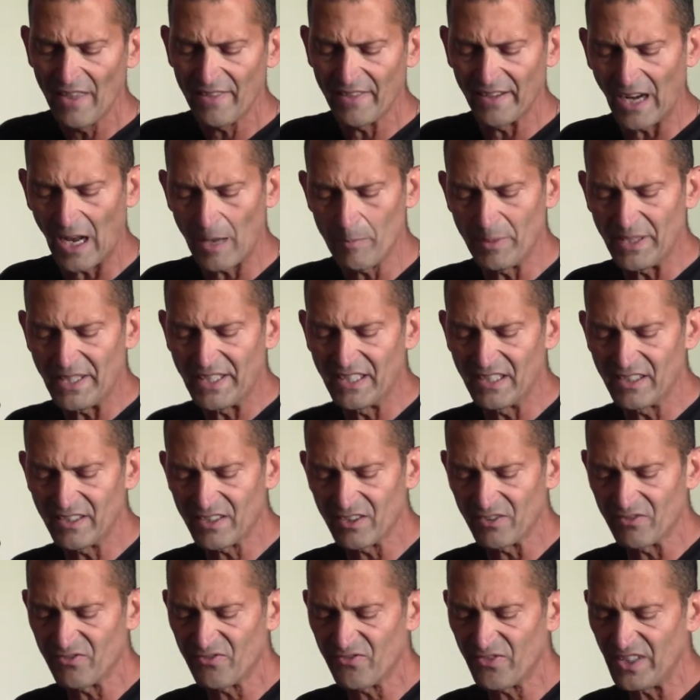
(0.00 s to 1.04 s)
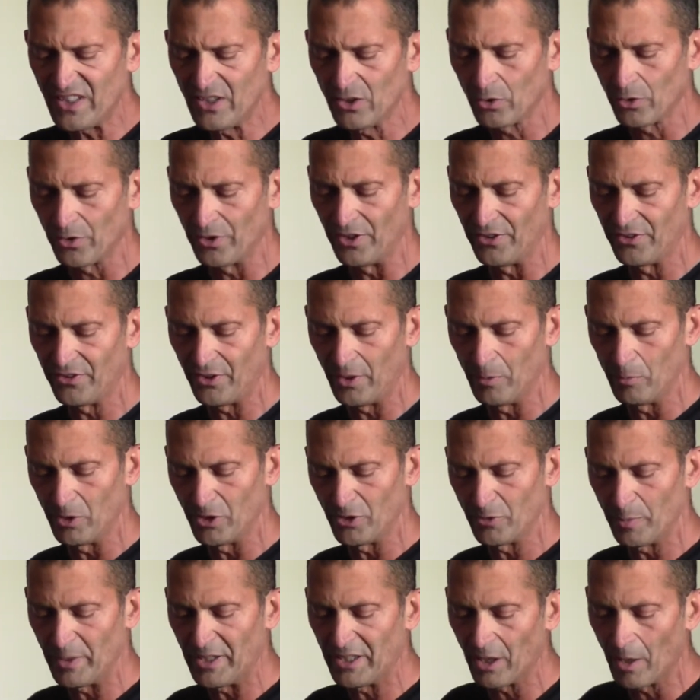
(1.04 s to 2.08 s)
that I begin to feel this
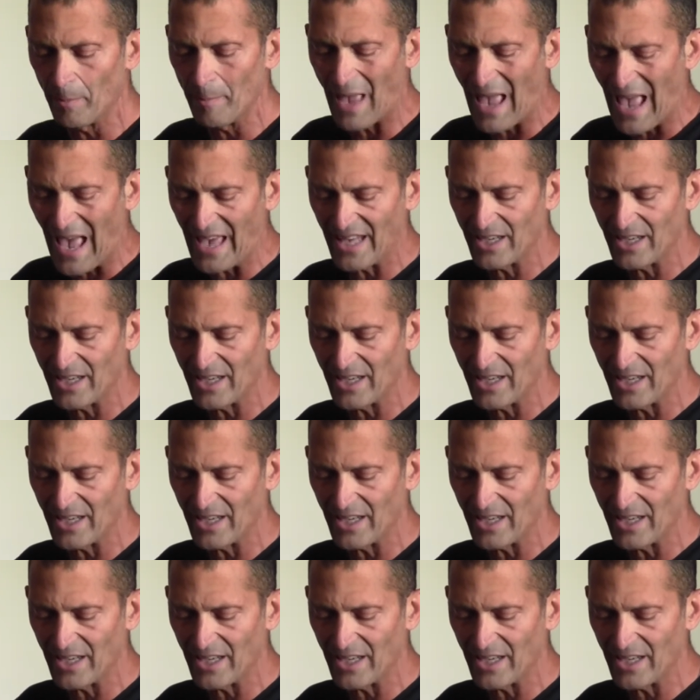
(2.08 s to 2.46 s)
image become